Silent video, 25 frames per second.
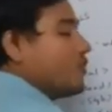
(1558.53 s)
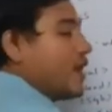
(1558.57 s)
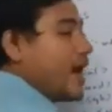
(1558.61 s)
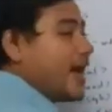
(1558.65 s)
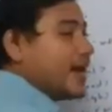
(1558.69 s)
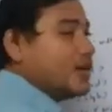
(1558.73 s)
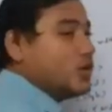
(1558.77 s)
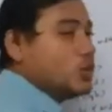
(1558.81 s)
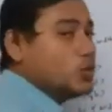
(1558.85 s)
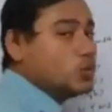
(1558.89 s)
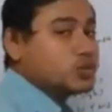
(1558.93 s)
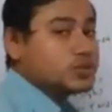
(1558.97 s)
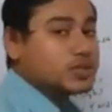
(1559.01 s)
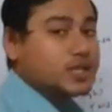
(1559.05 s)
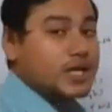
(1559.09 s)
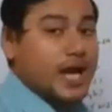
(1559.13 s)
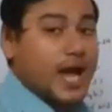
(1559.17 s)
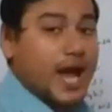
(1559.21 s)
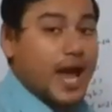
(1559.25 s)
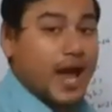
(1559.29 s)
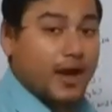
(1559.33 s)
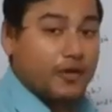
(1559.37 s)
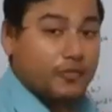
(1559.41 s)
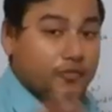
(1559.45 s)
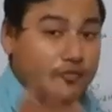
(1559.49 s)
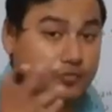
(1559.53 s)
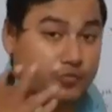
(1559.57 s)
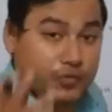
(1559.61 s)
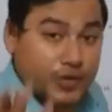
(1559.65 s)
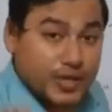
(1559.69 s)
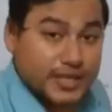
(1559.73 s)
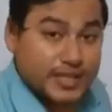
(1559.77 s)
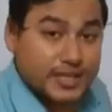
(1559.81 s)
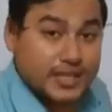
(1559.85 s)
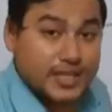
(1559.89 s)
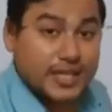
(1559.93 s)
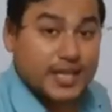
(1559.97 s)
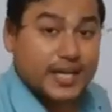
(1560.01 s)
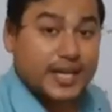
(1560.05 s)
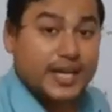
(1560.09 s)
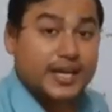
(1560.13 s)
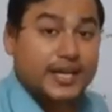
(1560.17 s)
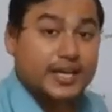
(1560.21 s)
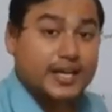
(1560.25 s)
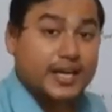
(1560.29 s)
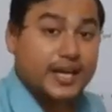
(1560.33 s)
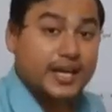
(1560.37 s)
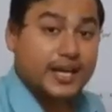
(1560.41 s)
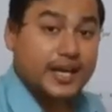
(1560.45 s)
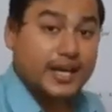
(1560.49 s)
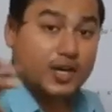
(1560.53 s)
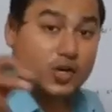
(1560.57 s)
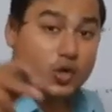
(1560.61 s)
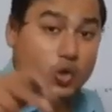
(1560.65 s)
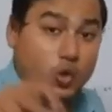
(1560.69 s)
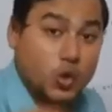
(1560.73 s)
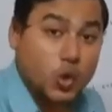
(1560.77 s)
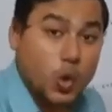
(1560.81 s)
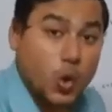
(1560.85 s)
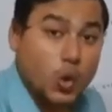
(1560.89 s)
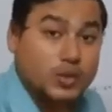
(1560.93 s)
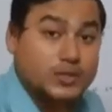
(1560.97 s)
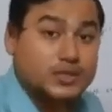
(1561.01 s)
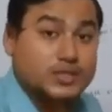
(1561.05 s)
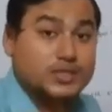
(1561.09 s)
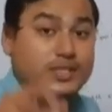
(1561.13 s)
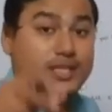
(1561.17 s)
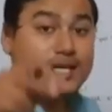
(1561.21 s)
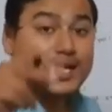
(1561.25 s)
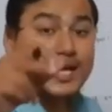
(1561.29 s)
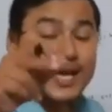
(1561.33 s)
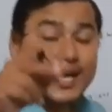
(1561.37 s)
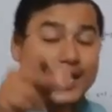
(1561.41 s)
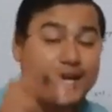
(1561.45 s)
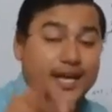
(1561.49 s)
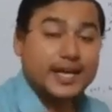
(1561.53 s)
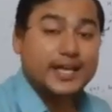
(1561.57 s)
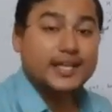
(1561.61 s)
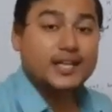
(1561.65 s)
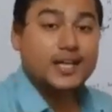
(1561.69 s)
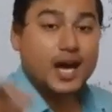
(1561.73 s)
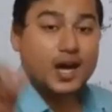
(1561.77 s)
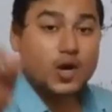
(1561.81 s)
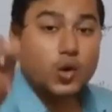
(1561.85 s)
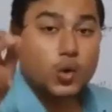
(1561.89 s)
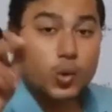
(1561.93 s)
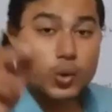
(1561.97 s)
values with enclosed in a